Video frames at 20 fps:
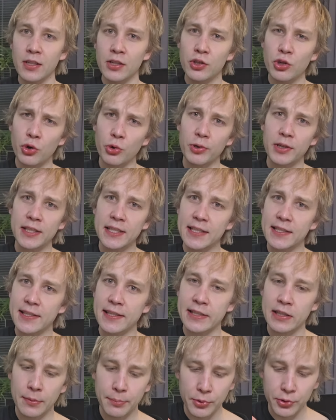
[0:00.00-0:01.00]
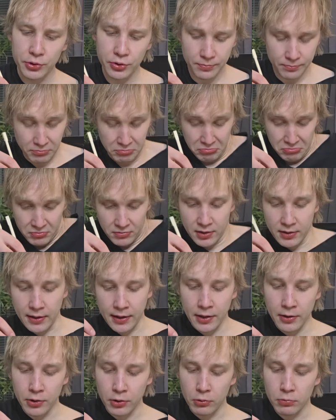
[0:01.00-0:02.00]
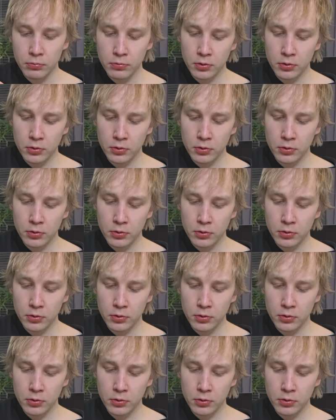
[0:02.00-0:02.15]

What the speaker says: Or is it just a myth? I don't know.